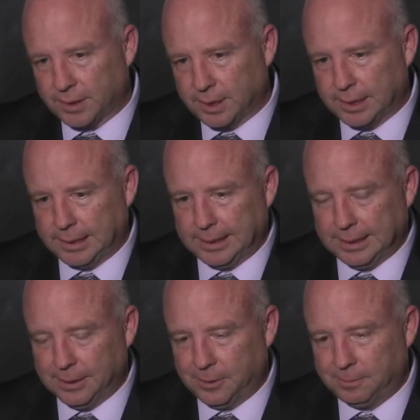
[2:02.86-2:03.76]
say,
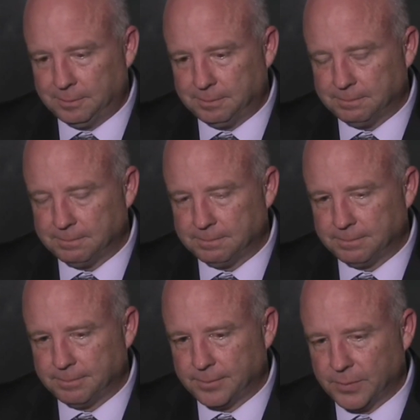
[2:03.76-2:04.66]
you know,
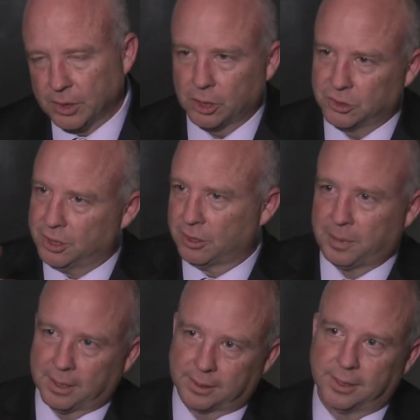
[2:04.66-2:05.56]
there goes another
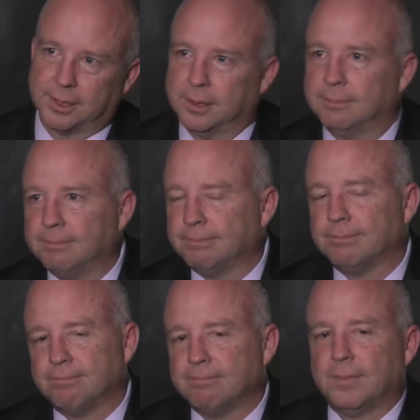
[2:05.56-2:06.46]
politician.
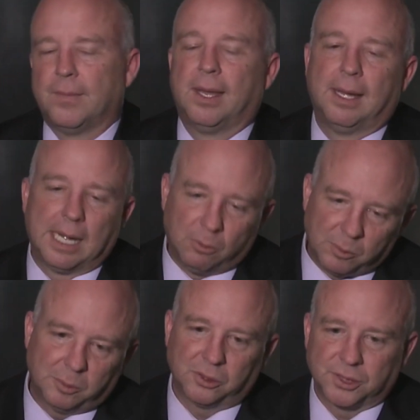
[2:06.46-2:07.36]
I
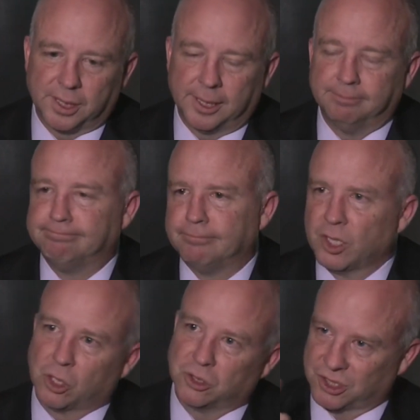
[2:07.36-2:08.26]
want people to say,
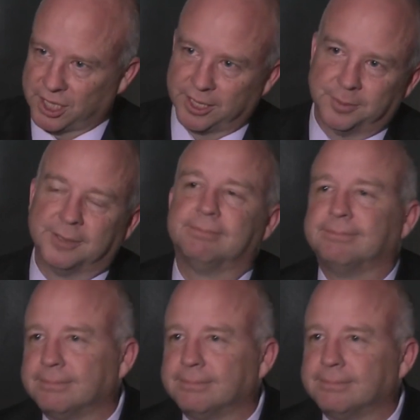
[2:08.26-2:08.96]
there goes a statesman.